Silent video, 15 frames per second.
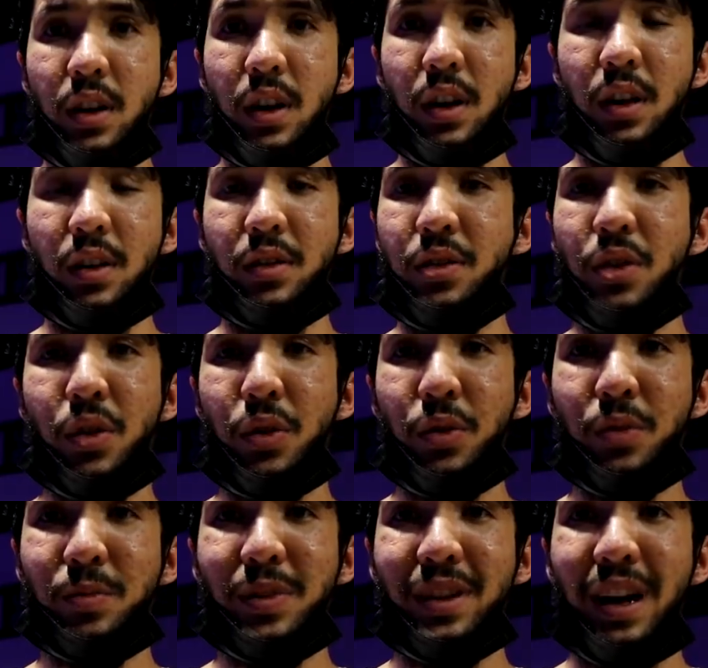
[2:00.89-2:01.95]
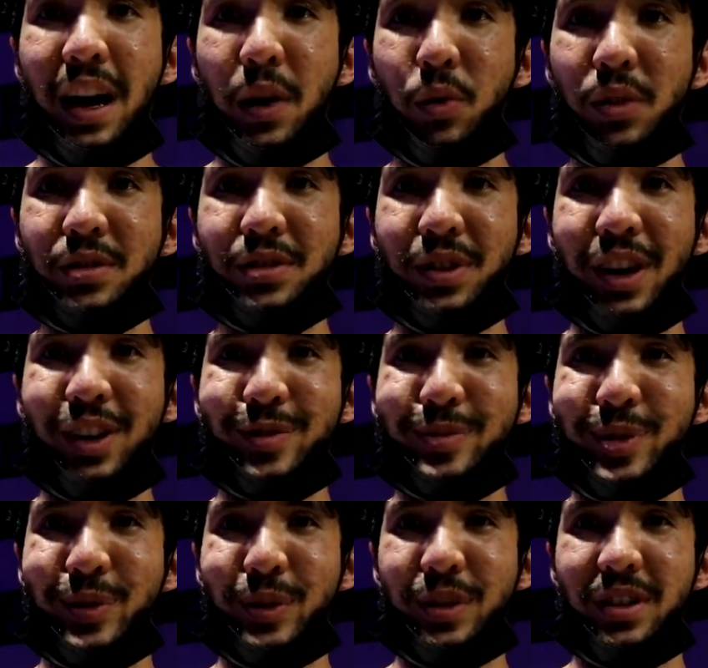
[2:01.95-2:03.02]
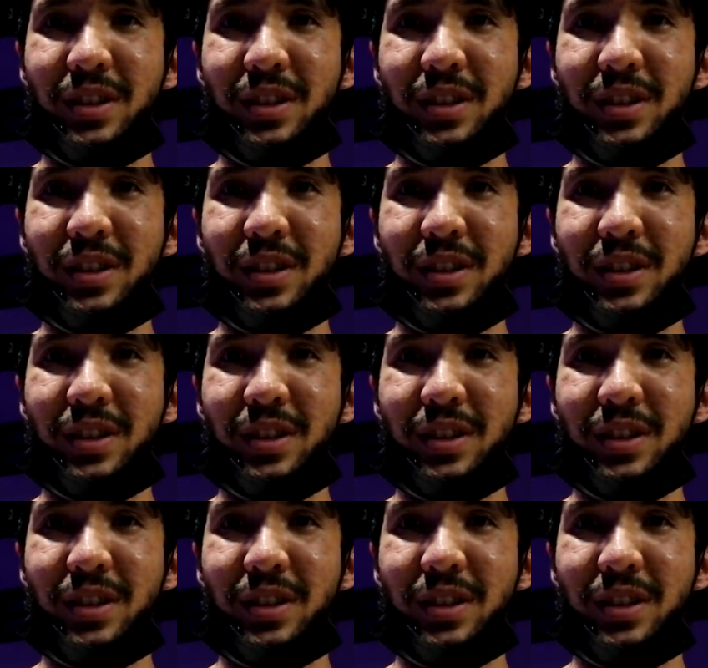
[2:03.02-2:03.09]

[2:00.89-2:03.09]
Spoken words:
No, but I want to help you.